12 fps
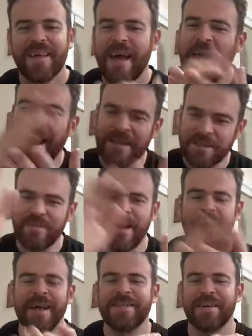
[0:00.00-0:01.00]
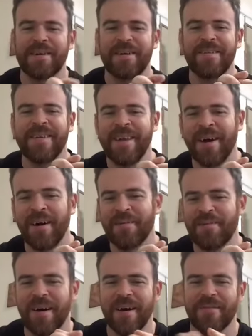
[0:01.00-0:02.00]
As
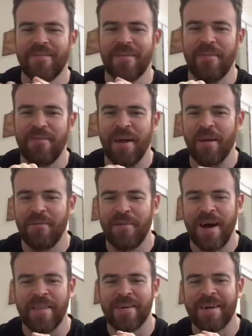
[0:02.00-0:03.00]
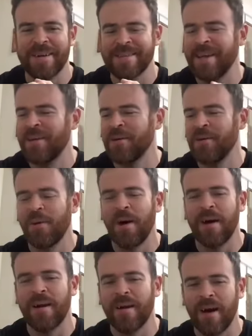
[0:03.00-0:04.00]
a fellow father, as I know you
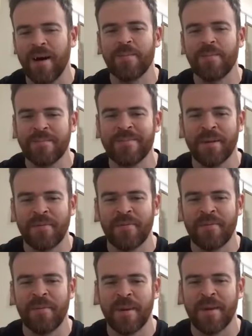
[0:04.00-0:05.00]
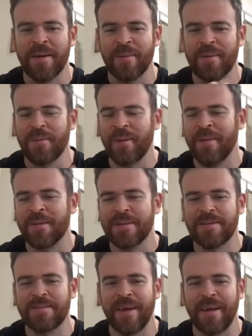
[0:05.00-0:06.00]
are, you're familiar with where
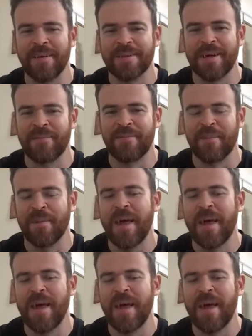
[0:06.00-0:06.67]
those titles come from.